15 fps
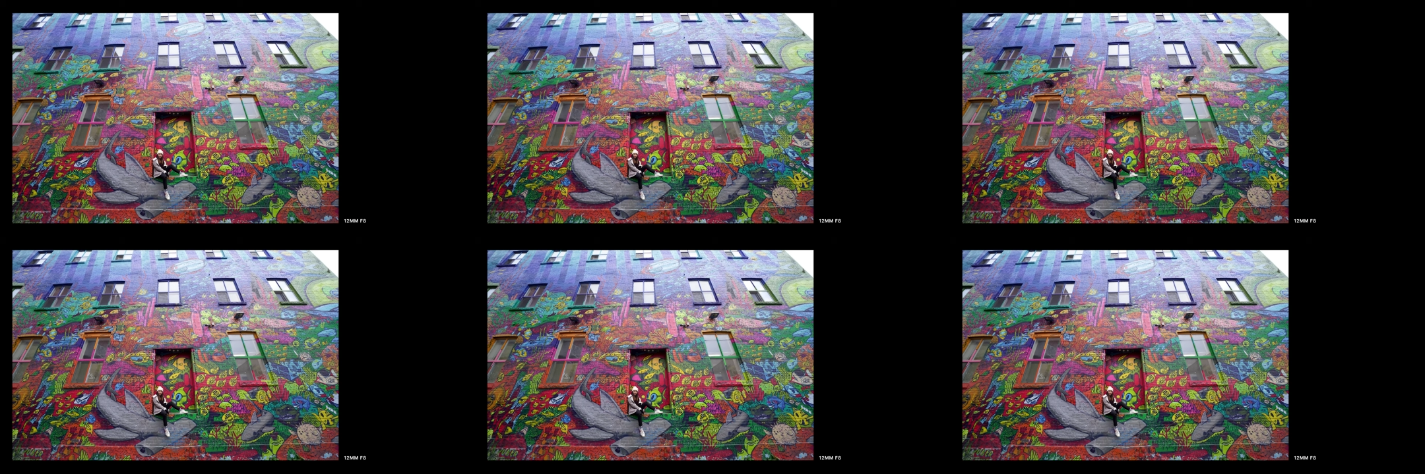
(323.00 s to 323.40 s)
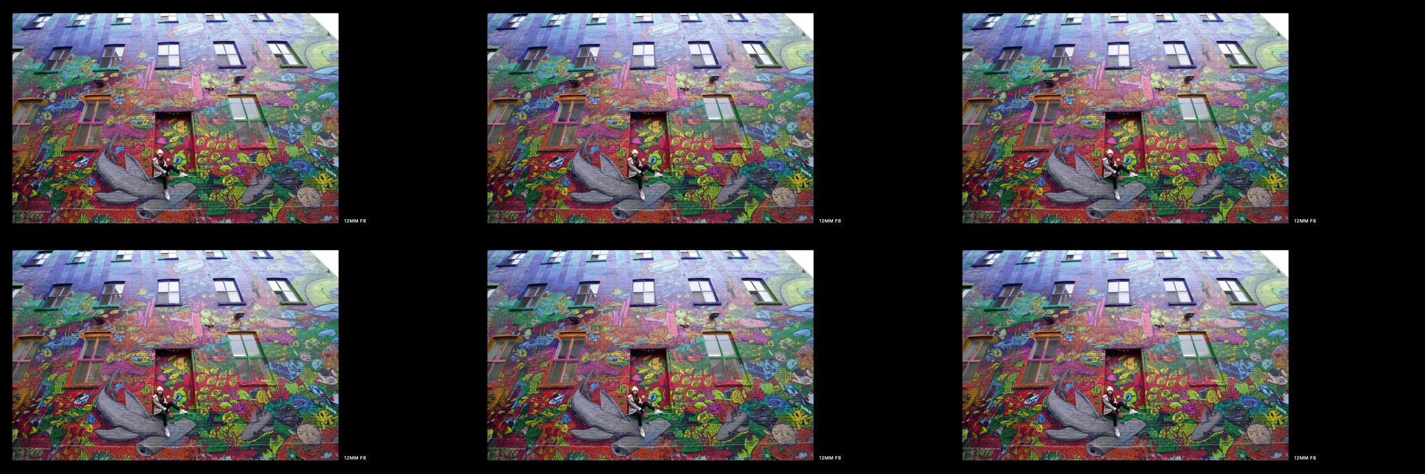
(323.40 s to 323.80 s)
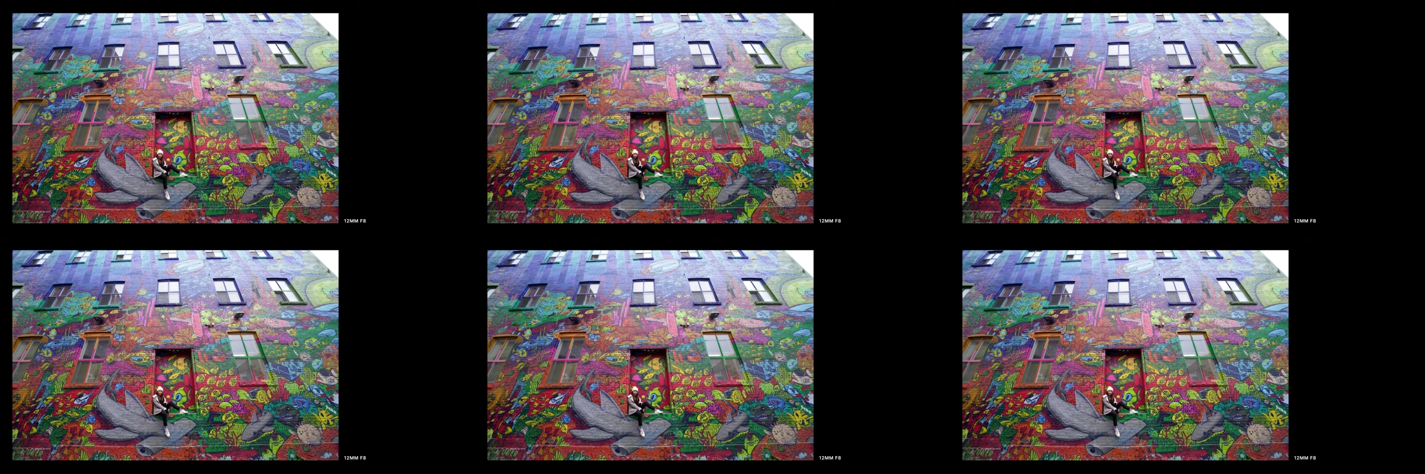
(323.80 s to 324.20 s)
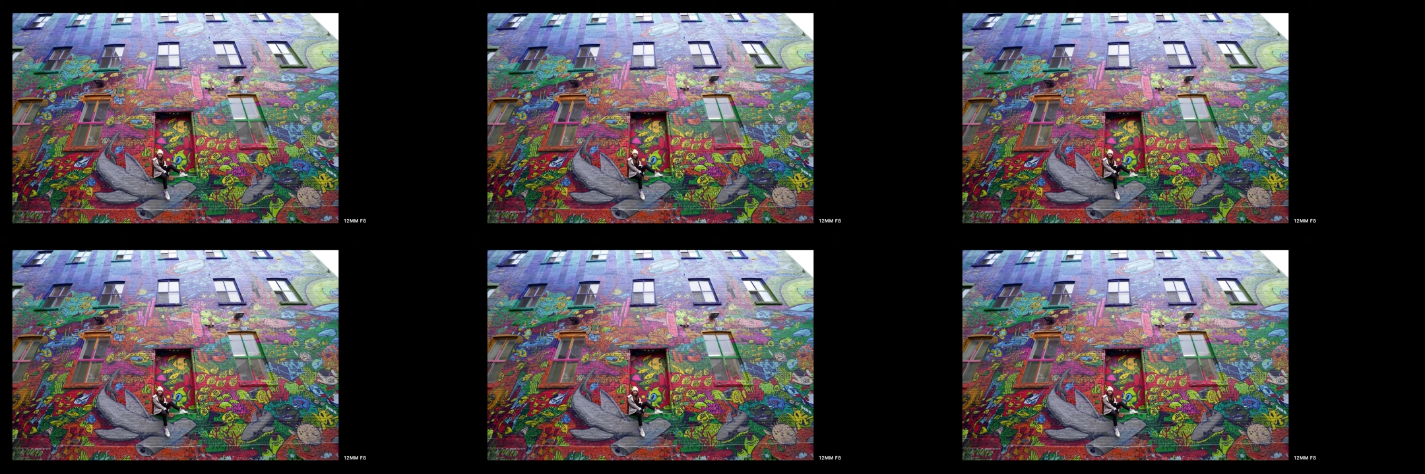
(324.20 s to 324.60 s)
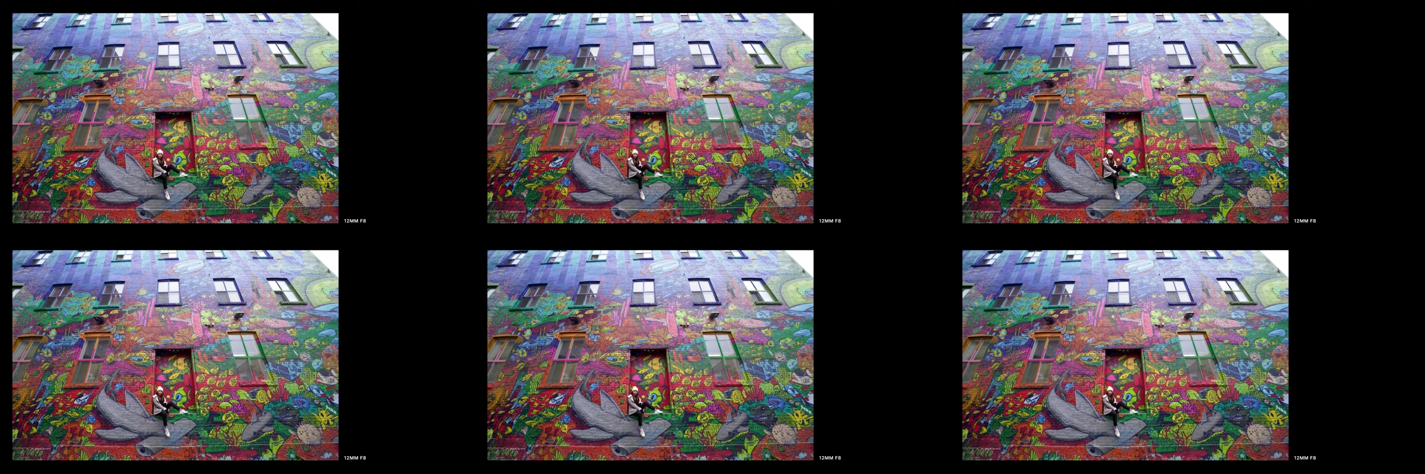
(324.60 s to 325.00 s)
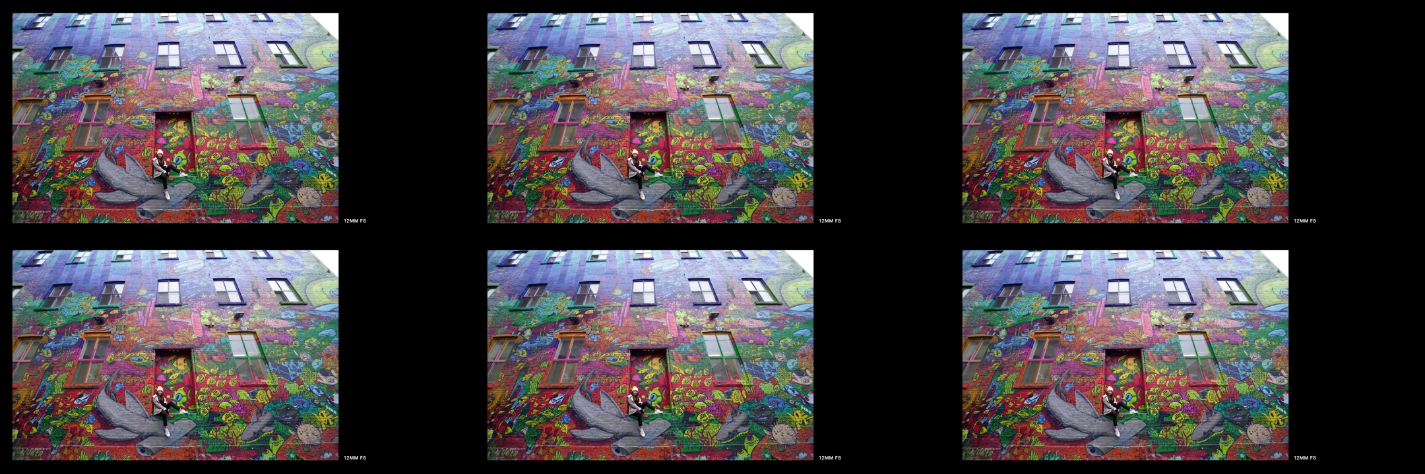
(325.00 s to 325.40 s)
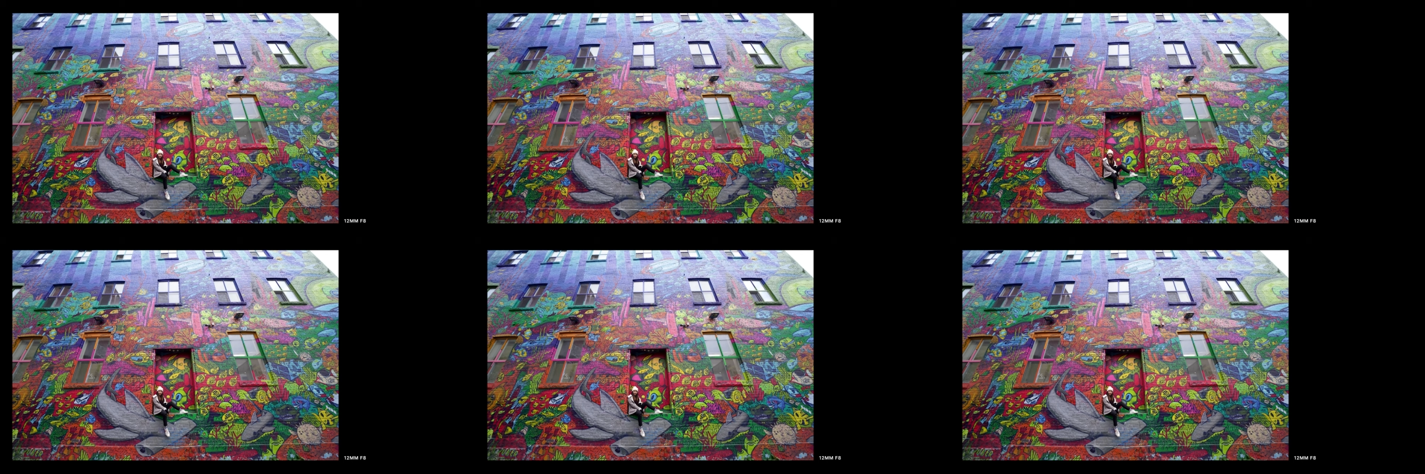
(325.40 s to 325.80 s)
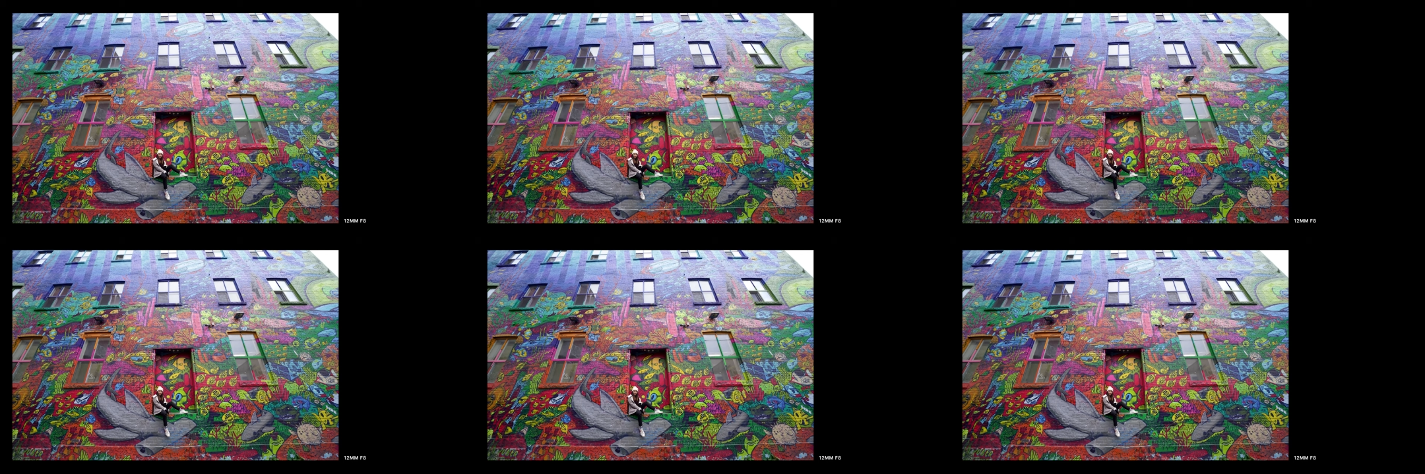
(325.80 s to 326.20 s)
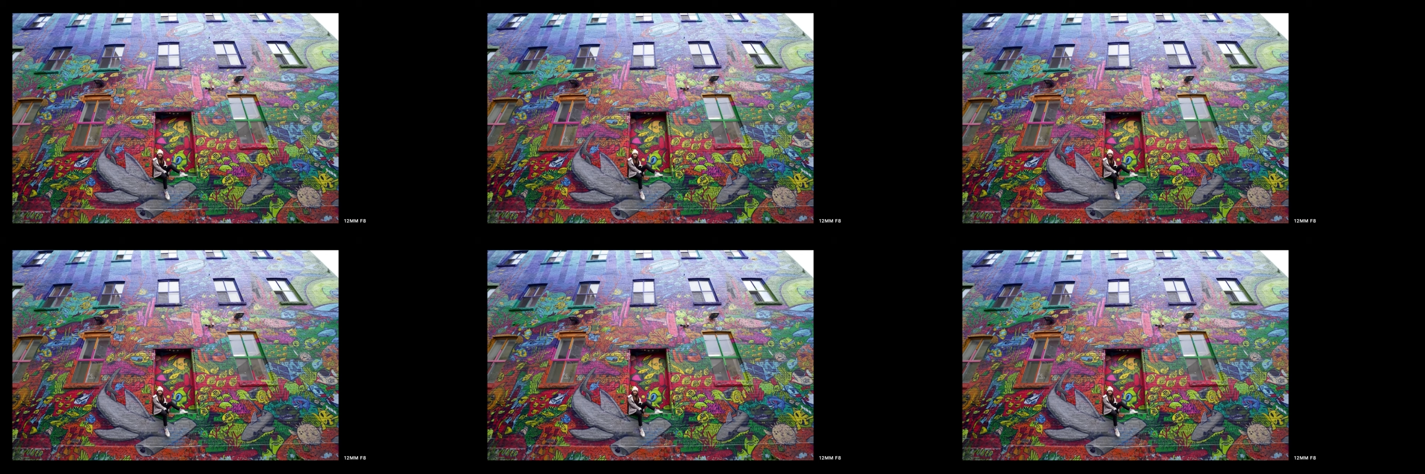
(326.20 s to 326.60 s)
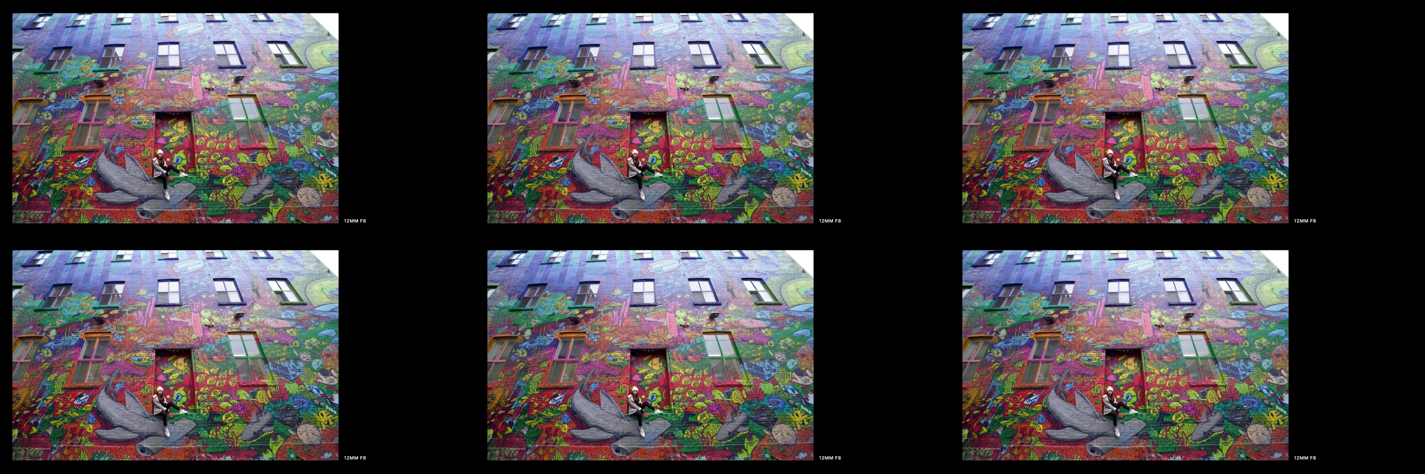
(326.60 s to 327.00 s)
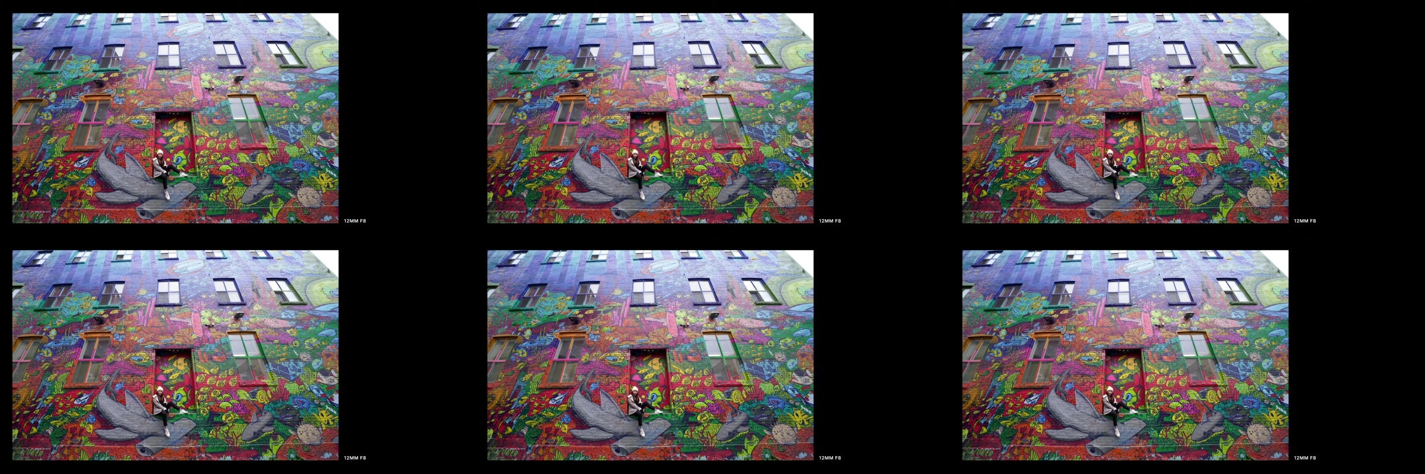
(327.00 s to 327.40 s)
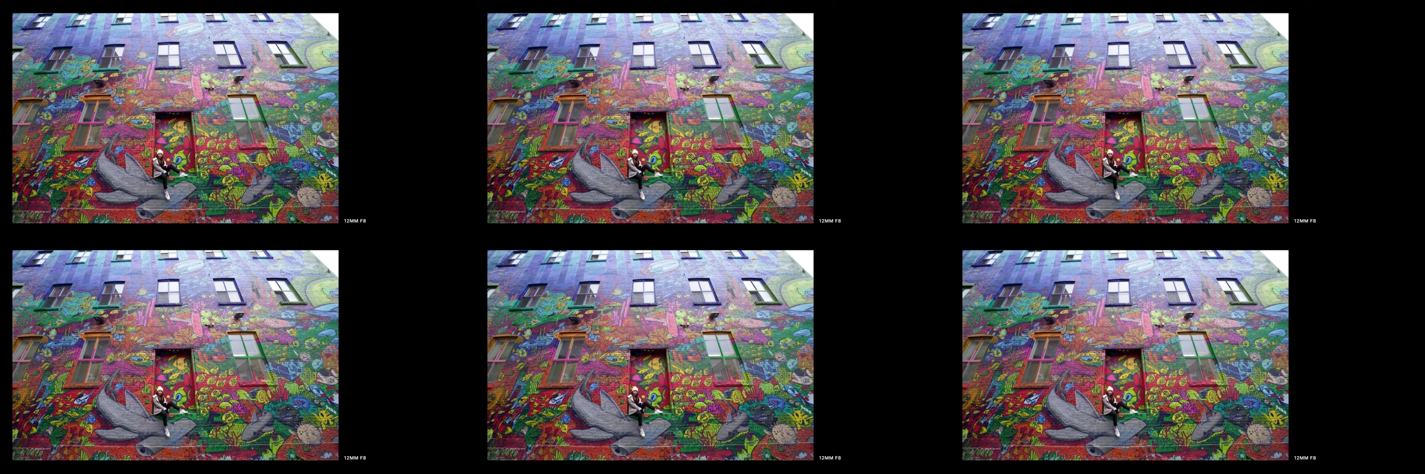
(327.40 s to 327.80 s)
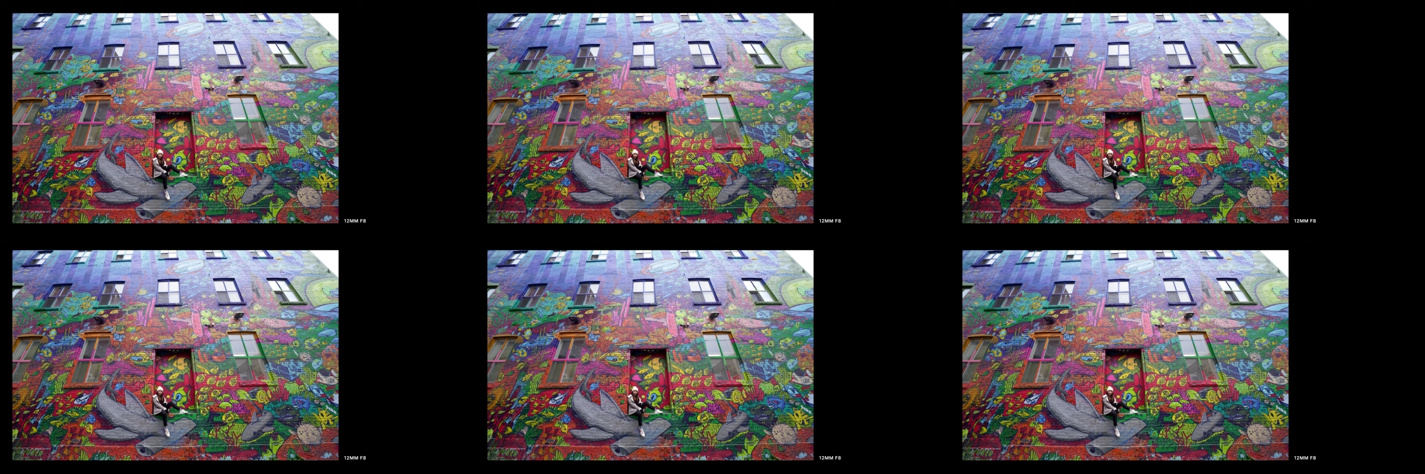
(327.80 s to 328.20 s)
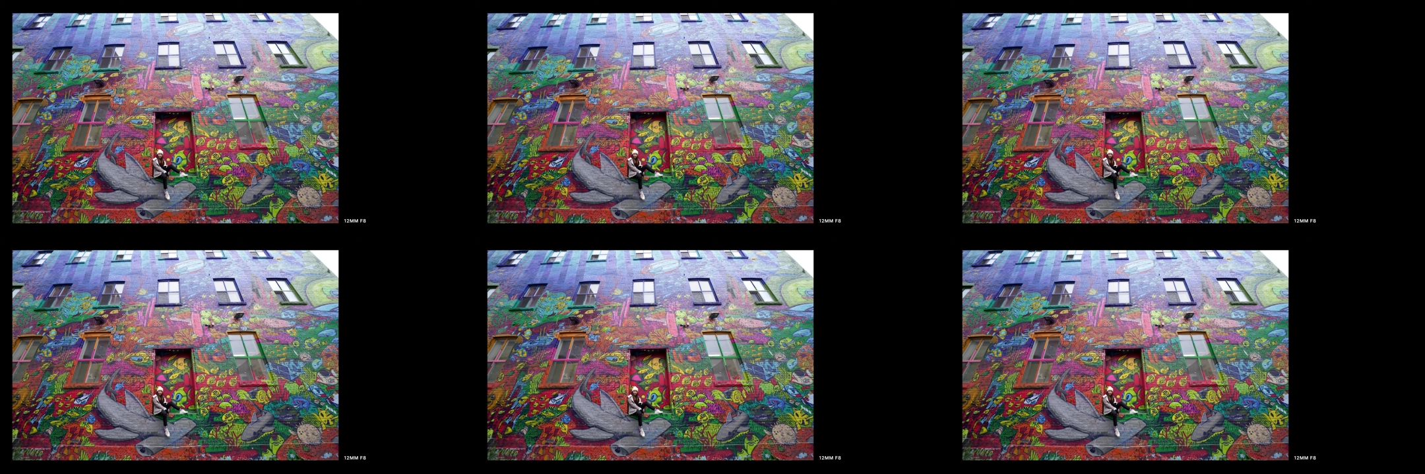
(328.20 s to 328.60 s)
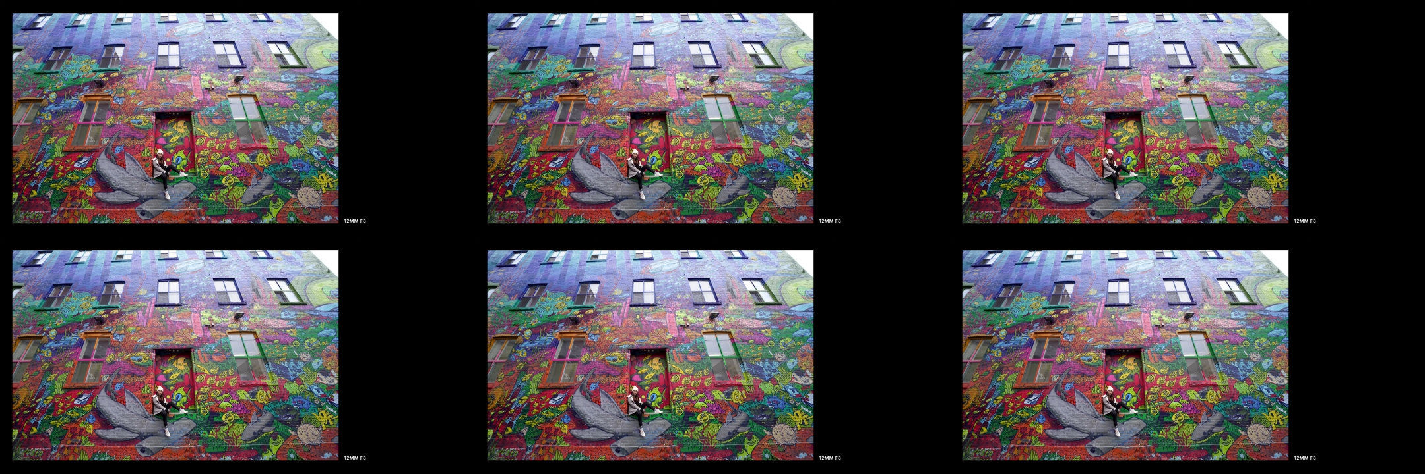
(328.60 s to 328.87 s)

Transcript: Nobody's mouth can be seen.